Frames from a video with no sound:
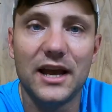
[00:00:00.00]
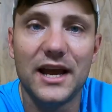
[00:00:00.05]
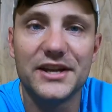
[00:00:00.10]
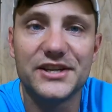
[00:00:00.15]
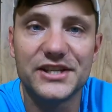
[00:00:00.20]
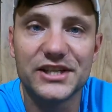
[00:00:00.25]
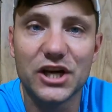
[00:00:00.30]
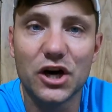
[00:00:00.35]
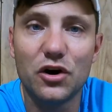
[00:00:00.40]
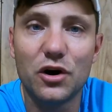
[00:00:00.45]
And
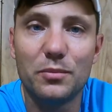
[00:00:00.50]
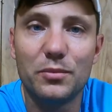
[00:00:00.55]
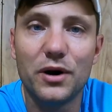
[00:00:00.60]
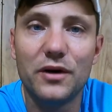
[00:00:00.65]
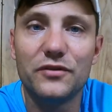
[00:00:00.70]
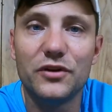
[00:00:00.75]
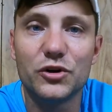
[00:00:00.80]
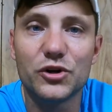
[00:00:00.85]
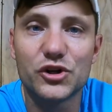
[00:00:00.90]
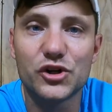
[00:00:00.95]
to go
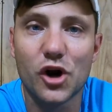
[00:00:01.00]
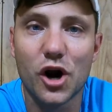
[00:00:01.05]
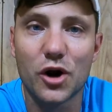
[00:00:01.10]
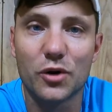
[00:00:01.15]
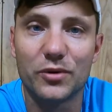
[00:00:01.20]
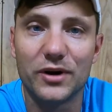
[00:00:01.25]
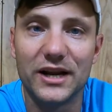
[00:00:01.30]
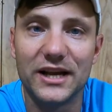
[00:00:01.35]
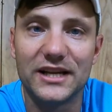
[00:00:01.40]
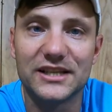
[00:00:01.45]
above those
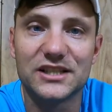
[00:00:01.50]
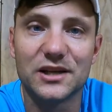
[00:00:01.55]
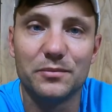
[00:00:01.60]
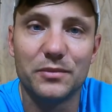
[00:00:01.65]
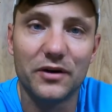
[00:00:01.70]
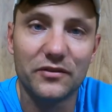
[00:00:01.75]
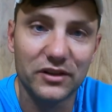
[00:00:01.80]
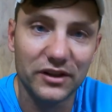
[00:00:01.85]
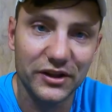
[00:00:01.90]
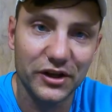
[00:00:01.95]
shark rigs,
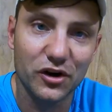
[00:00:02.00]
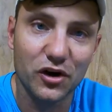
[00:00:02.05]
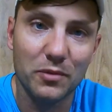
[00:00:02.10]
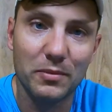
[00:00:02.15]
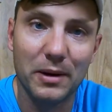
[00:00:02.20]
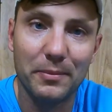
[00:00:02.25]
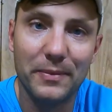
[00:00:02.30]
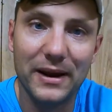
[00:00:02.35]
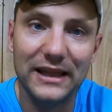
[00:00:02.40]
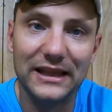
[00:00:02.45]
above the leader on
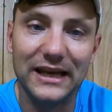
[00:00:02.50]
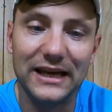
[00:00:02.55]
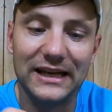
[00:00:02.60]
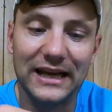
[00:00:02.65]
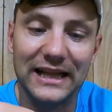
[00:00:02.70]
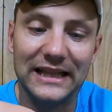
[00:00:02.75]
my main line,